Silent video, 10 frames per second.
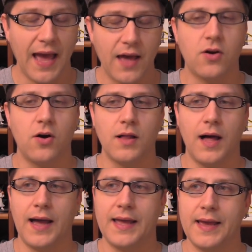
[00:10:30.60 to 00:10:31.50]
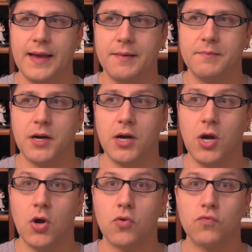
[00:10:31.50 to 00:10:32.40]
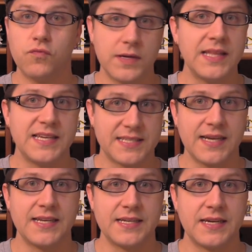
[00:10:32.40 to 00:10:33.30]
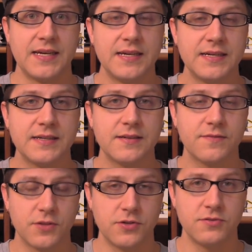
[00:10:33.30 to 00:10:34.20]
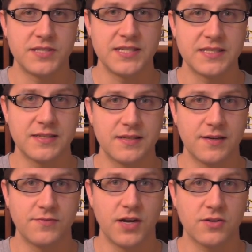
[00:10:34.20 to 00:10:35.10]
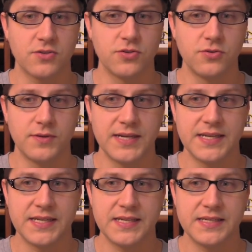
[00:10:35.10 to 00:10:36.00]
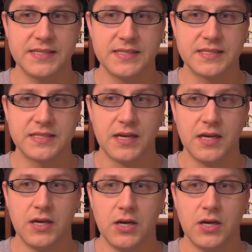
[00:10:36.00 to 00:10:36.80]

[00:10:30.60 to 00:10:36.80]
at all. I am really excited for the new season of Doctor Who. It is,